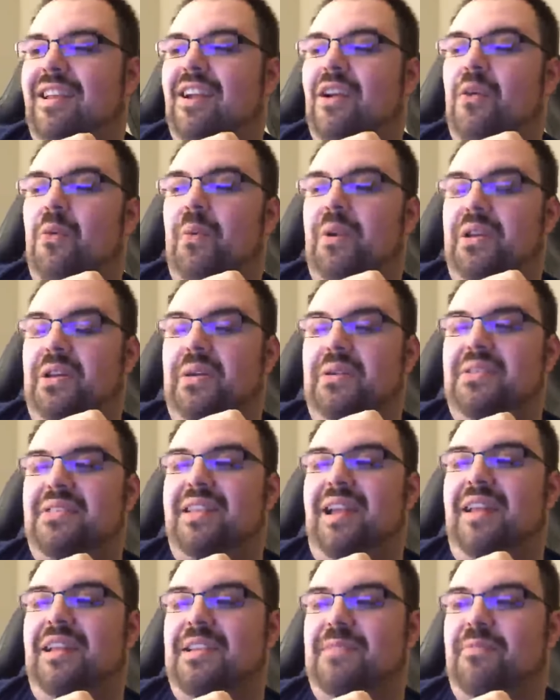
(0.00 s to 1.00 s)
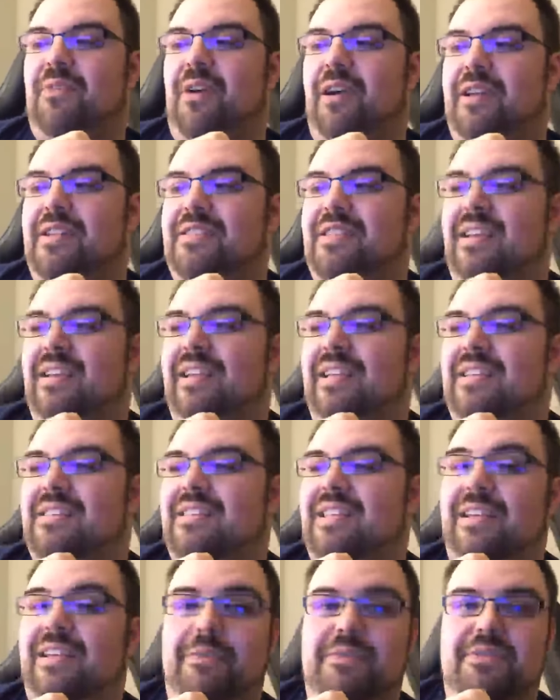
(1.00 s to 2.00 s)
Windows 10 is probably sending
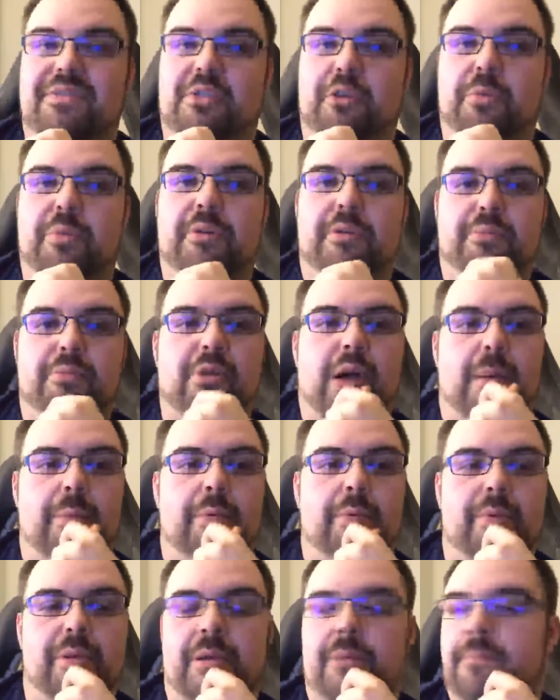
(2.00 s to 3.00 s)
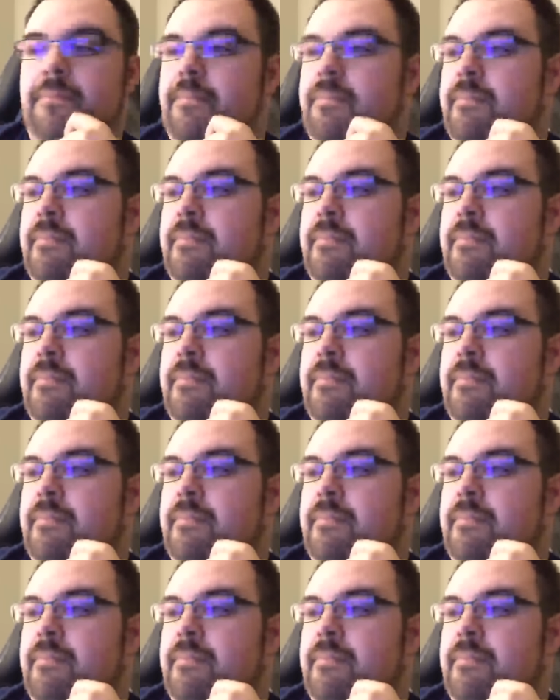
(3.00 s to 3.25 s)
Secret Snooper, probably.